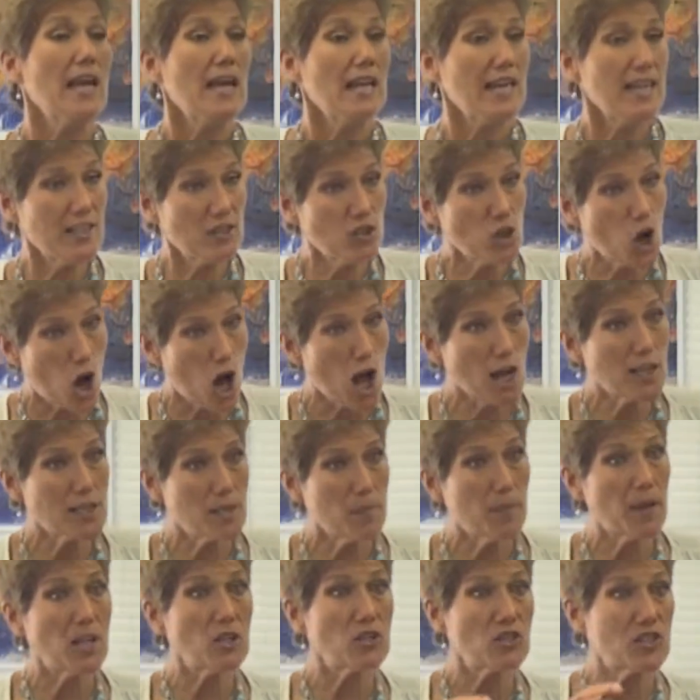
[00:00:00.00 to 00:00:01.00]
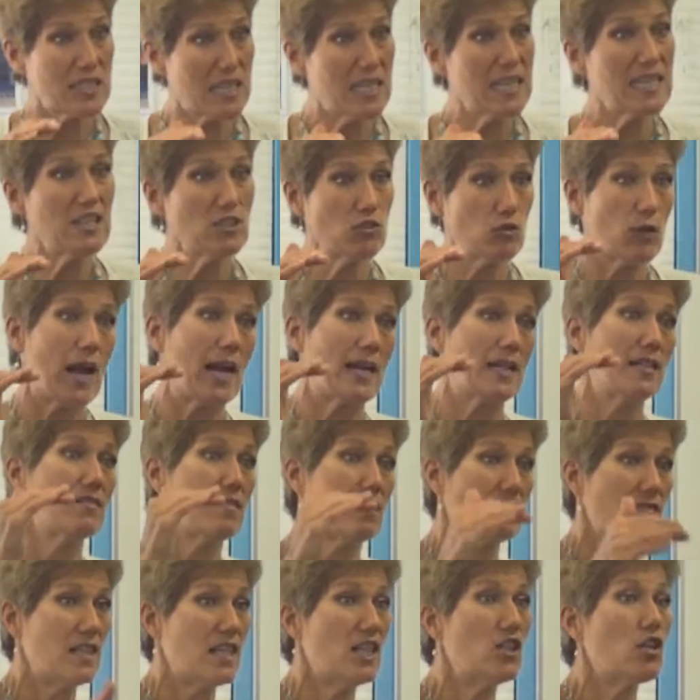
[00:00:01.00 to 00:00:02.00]
he talks about seeing dragons
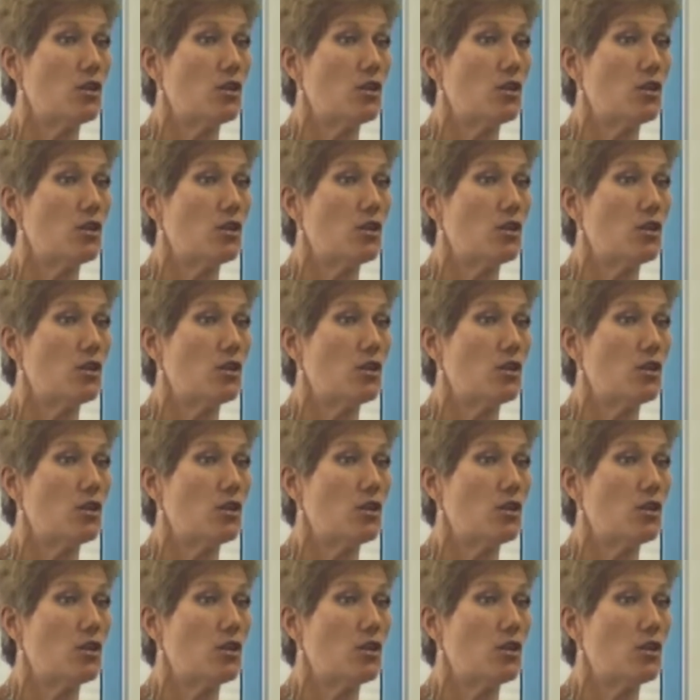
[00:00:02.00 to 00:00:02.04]
as he